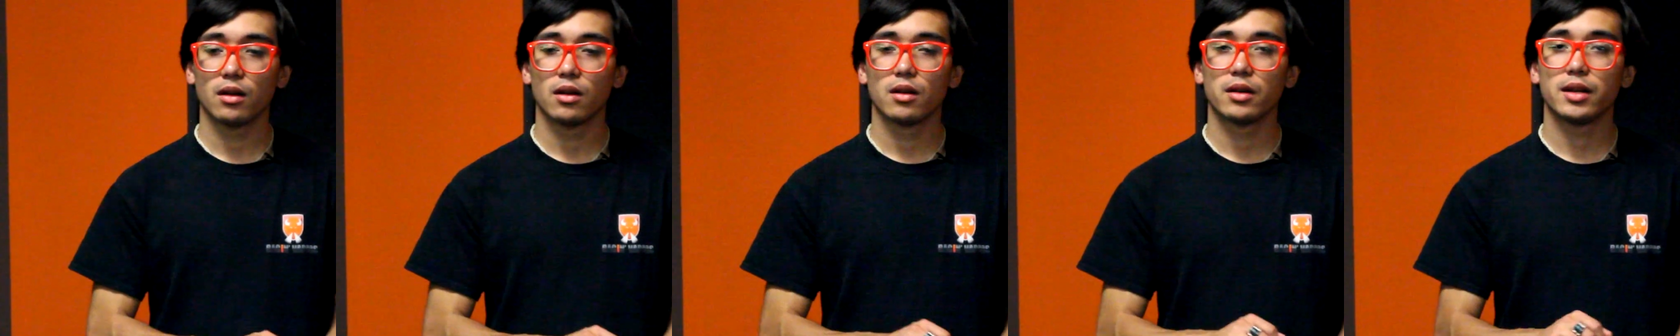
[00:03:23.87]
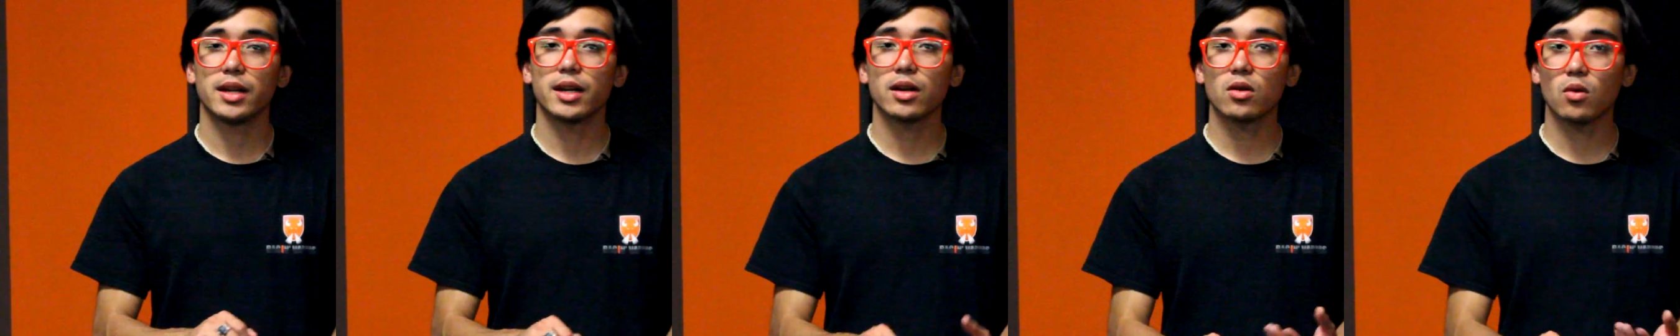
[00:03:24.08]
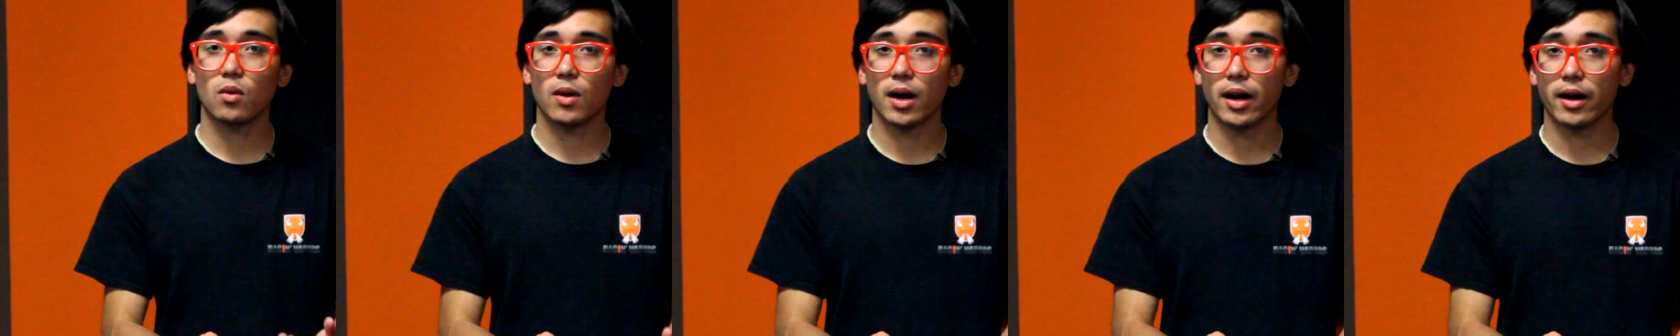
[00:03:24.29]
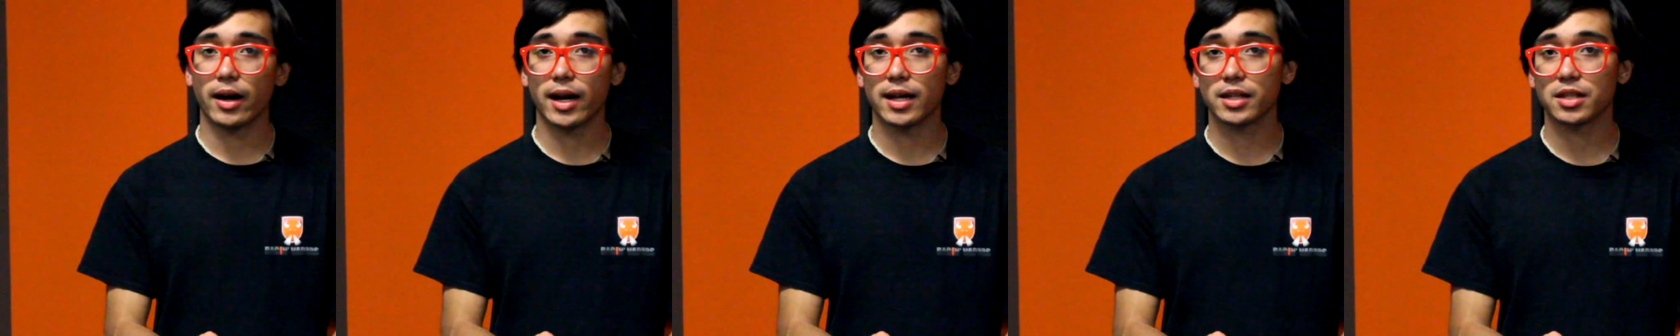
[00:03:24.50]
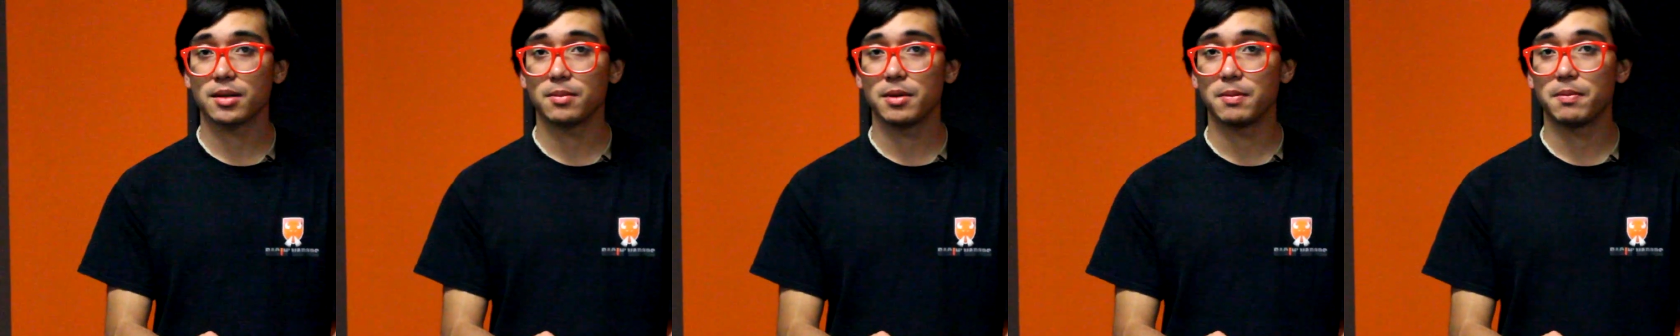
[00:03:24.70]
Nickel wire
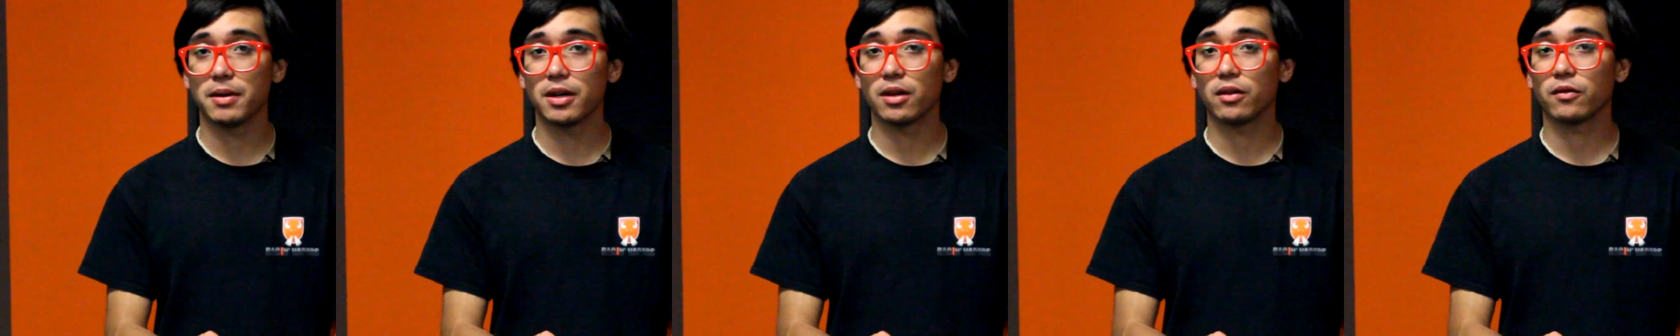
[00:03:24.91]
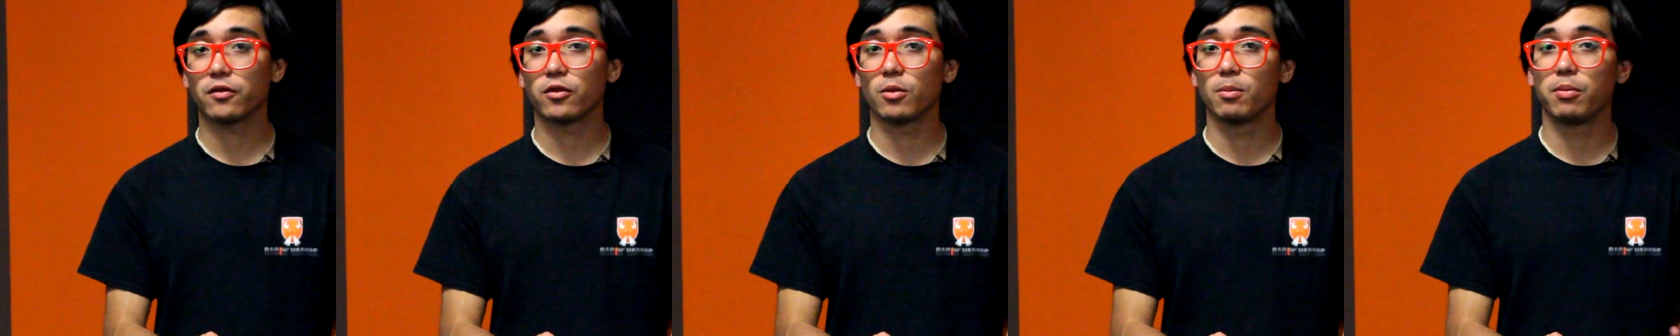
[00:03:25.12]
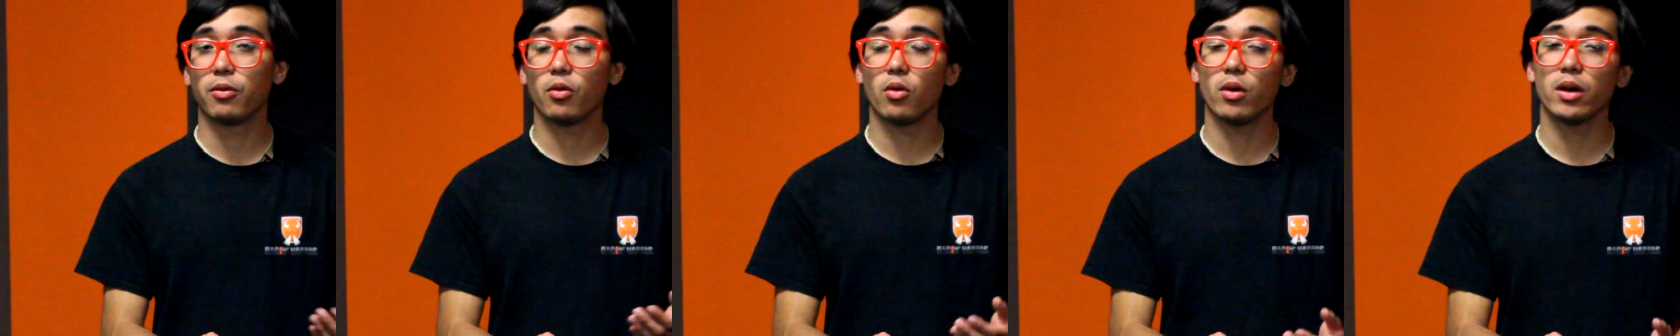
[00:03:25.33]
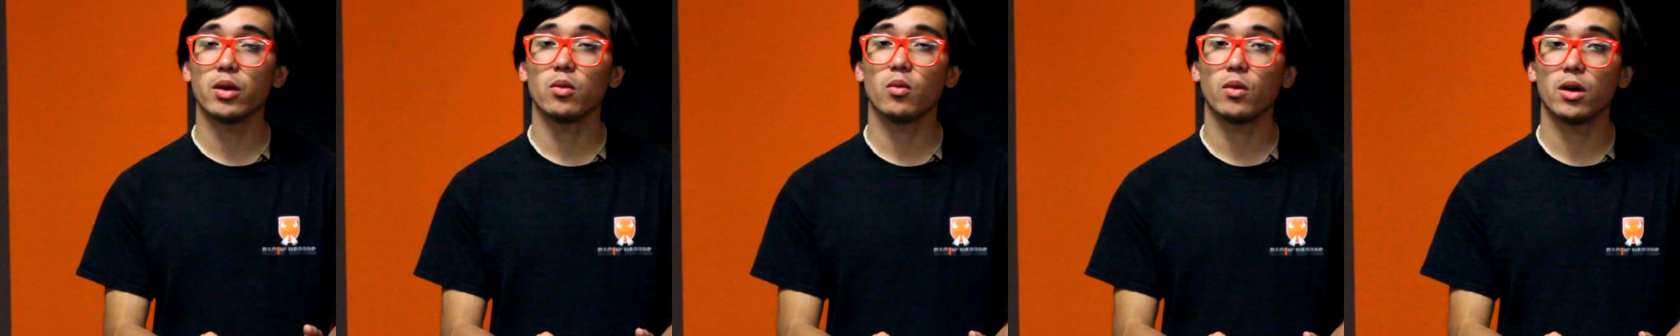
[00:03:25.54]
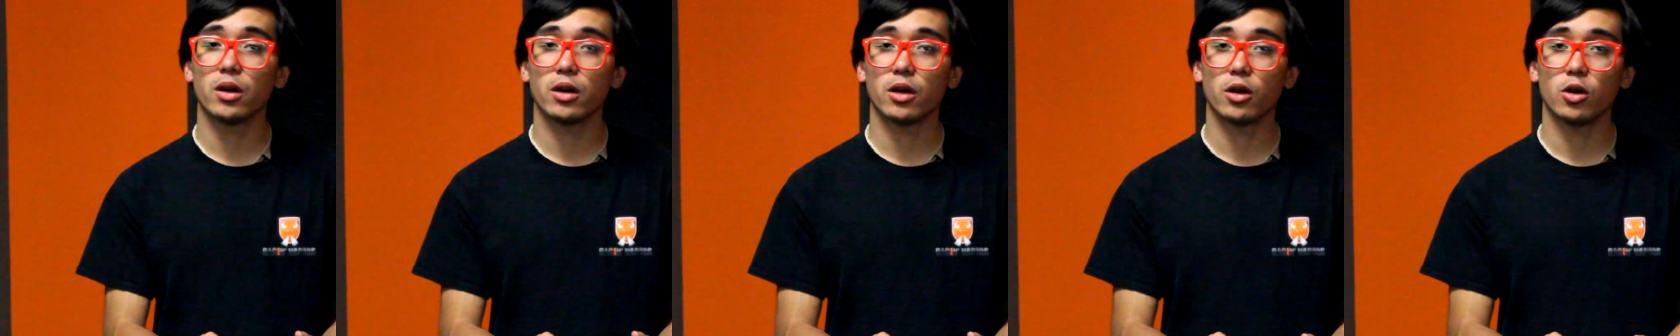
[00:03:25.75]
has to be built from 0.1
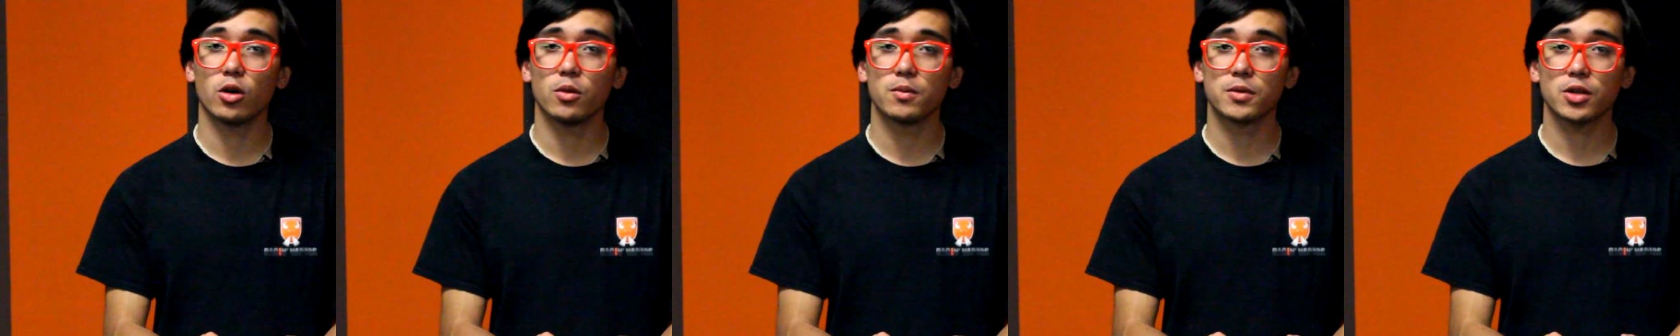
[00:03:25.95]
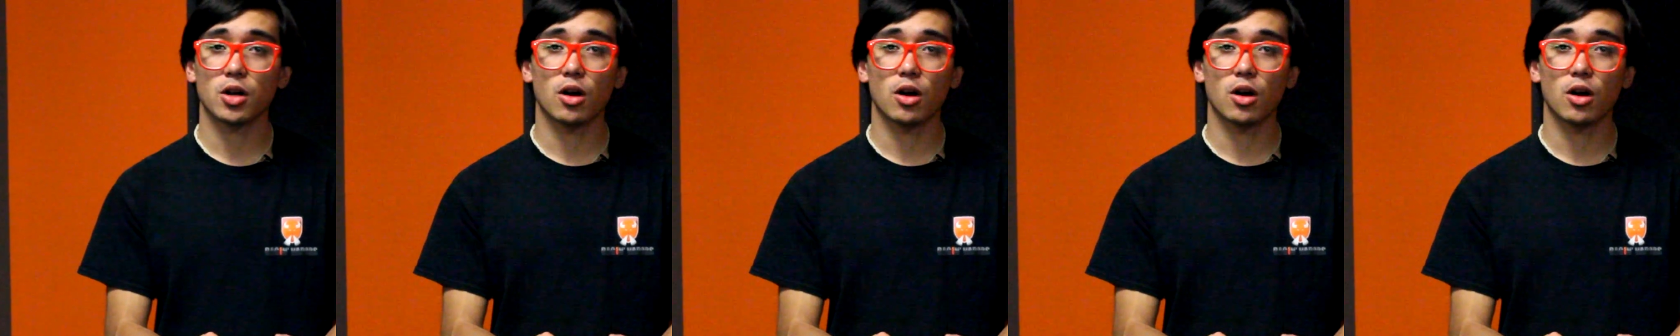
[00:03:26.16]
ohms